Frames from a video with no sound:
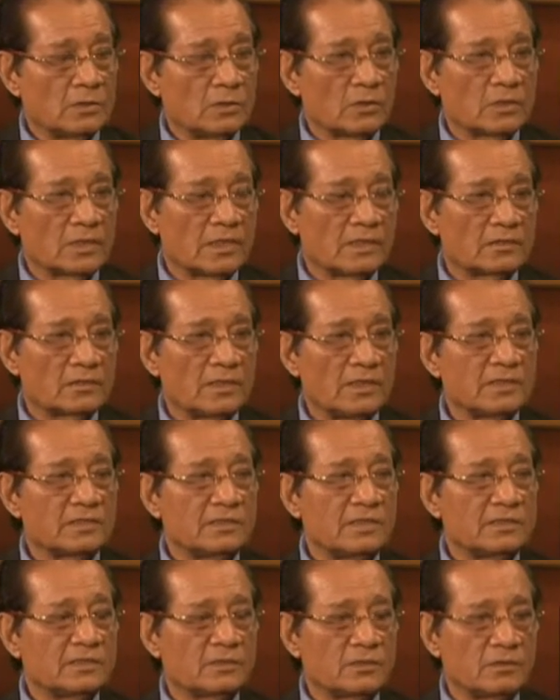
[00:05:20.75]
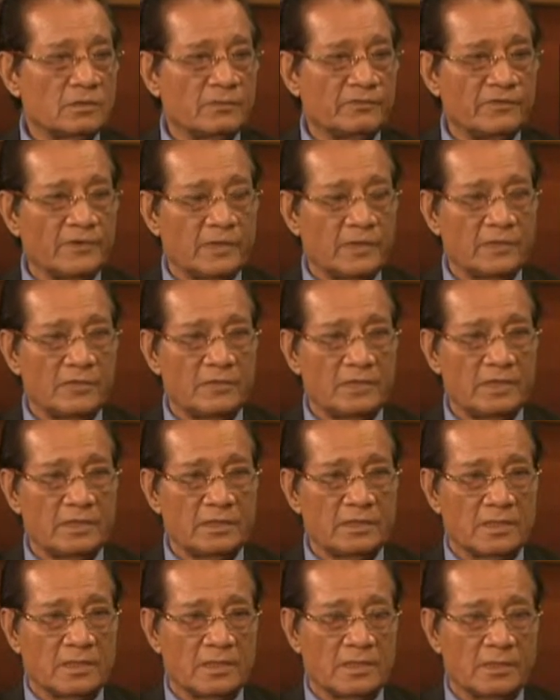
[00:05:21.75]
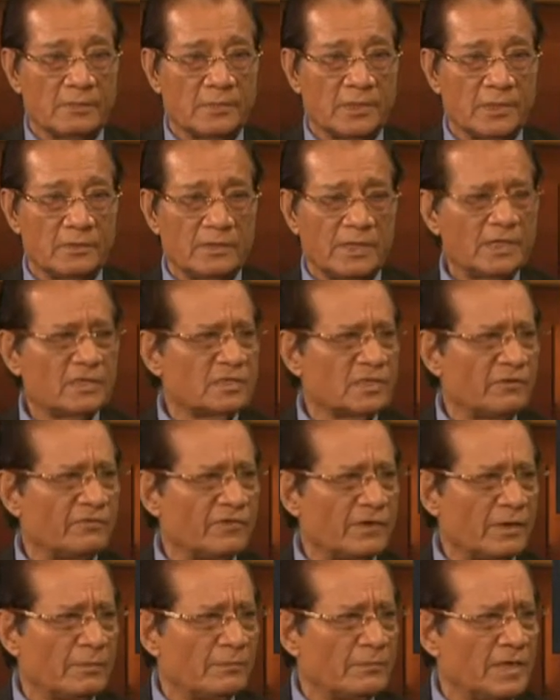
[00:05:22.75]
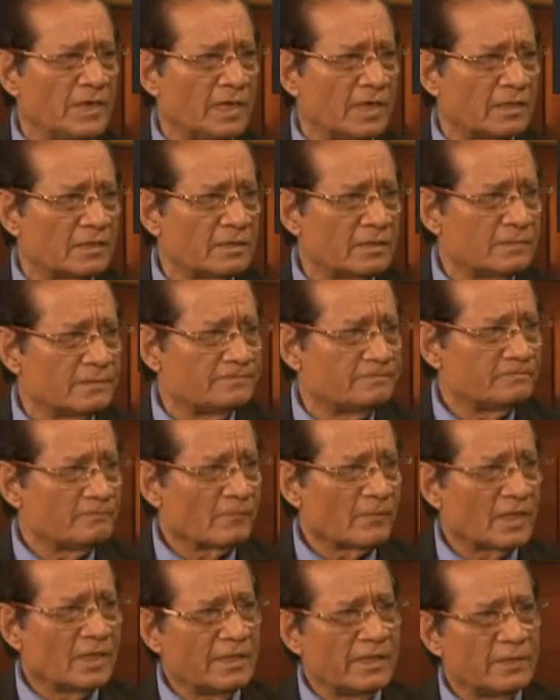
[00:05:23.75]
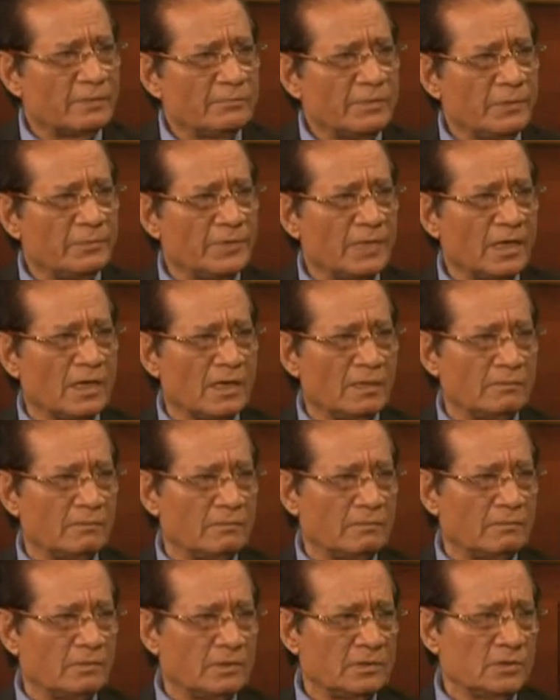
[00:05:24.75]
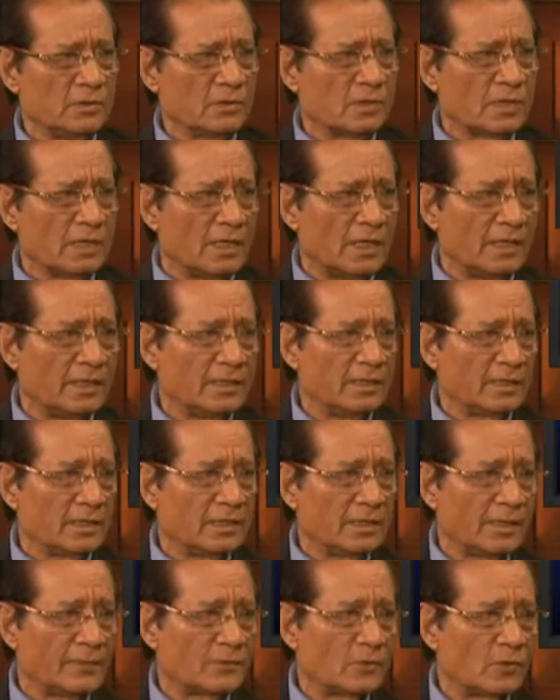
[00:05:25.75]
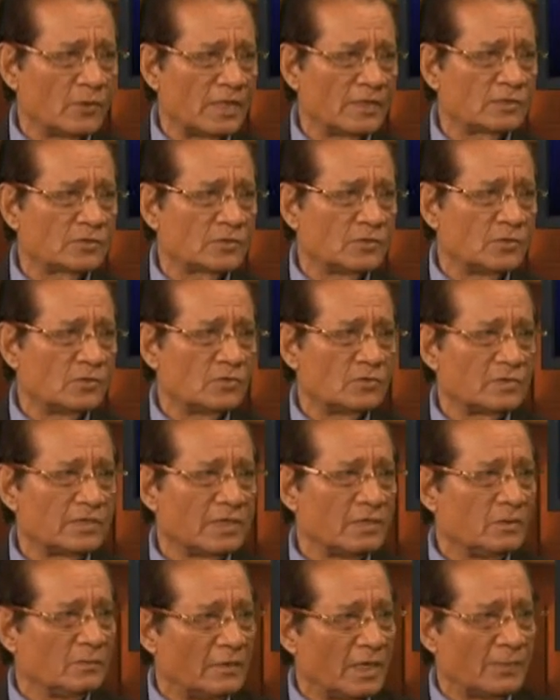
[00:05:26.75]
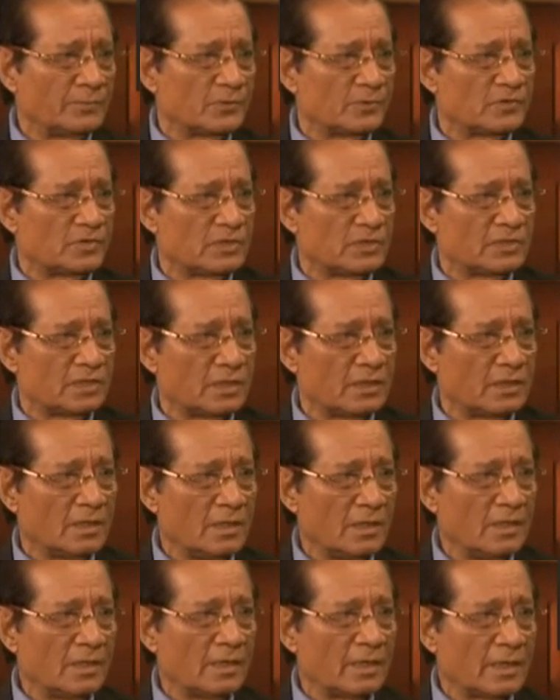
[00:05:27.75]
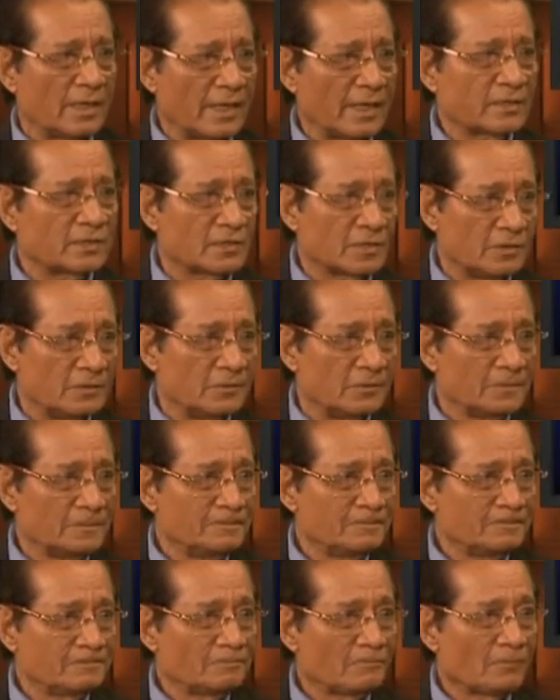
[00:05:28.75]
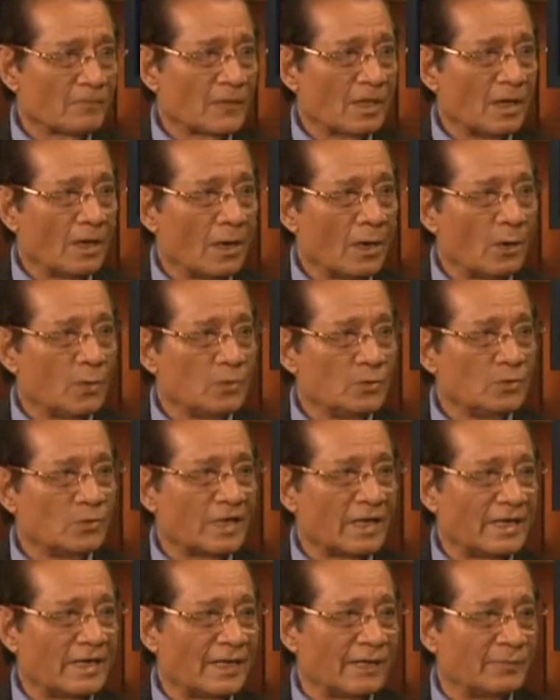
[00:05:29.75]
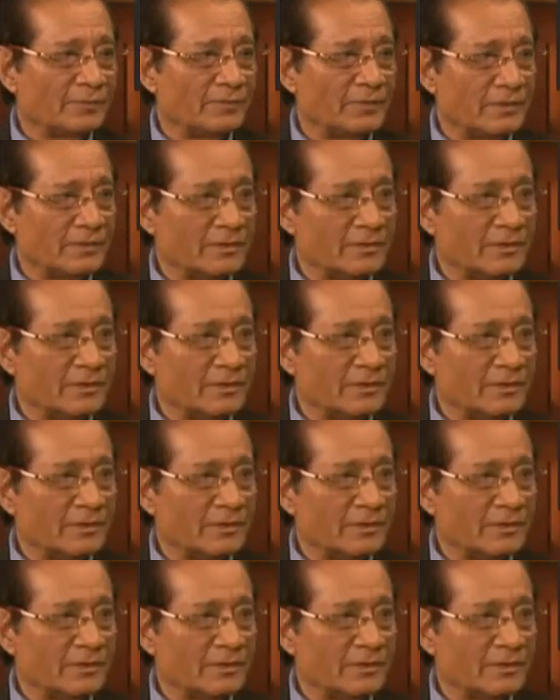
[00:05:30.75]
Okay, so let's go forward and talk about, let's say for a minute, let me become your client and I'm going to ask you, tell you my position and ask you how you can help me